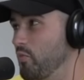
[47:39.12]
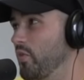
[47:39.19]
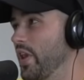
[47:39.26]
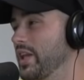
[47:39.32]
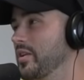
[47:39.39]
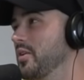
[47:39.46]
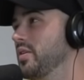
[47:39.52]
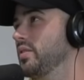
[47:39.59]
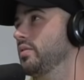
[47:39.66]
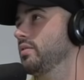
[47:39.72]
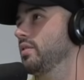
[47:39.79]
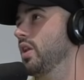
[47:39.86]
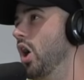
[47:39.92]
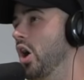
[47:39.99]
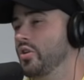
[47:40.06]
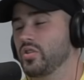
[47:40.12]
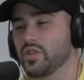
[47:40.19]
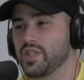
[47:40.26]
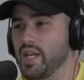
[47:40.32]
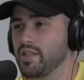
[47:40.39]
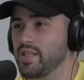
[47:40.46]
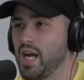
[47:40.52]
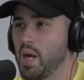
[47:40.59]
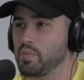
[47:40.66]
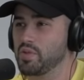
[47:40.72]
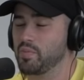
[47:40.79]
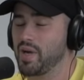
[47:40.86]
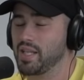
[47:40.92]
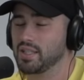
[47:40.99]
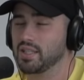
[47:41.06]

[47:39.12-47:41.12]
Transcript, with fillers: like under ten times in my